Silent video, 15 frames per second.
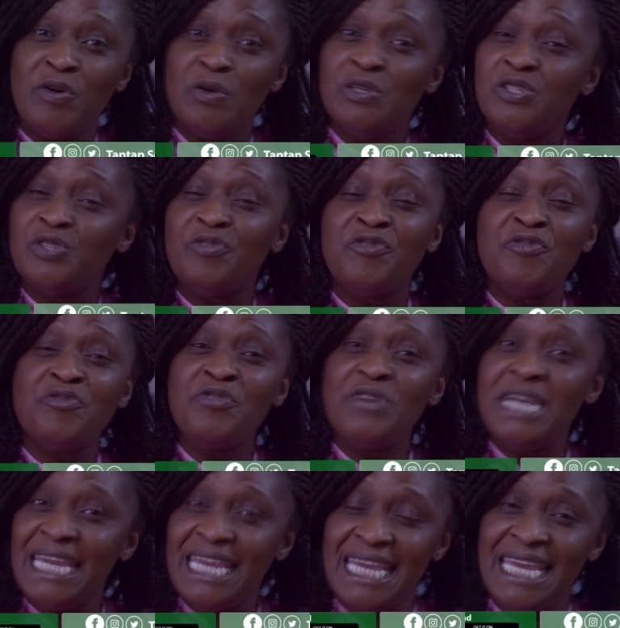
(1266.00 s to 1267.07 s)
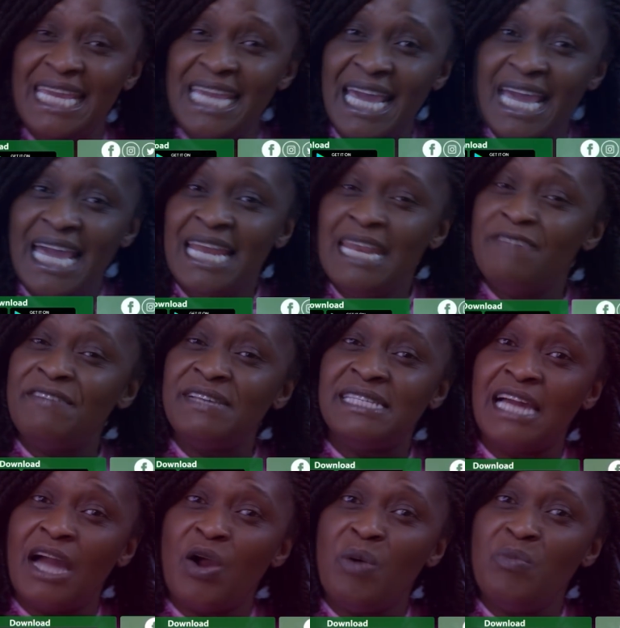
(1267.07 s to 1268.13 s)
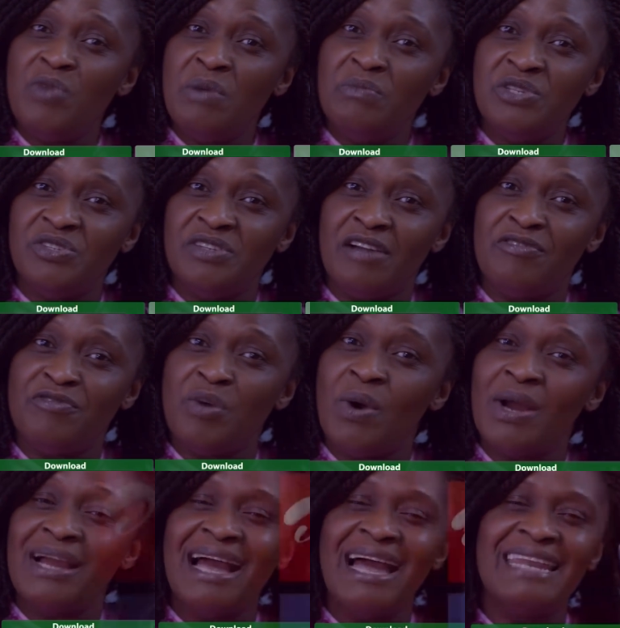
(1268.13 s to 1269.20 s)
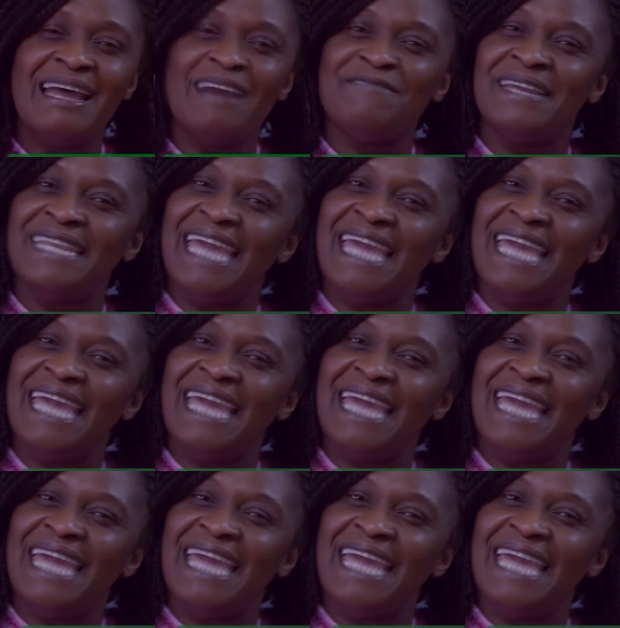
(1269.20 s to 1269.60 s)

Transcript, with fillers: phone so free. Na first ka come we busuya for Ghana for